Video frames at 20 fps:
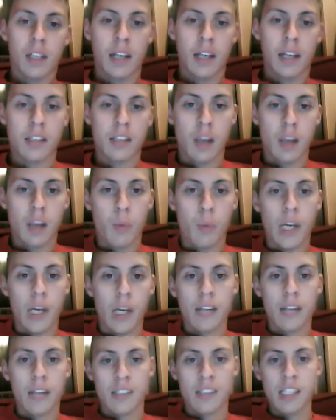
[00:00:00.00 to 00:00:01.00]
Next up, we
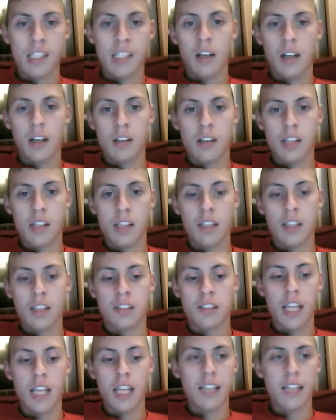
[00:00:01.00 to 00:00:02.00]
got the Seahawks at the
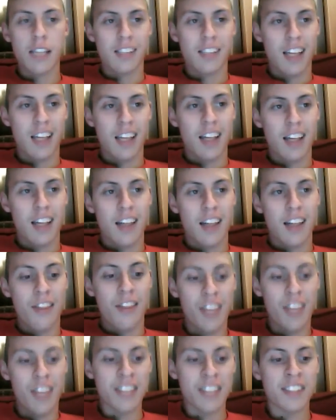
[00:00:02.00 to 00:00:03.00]
Saints.
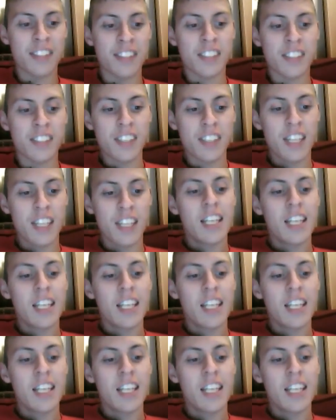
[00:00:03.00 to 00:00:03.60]
This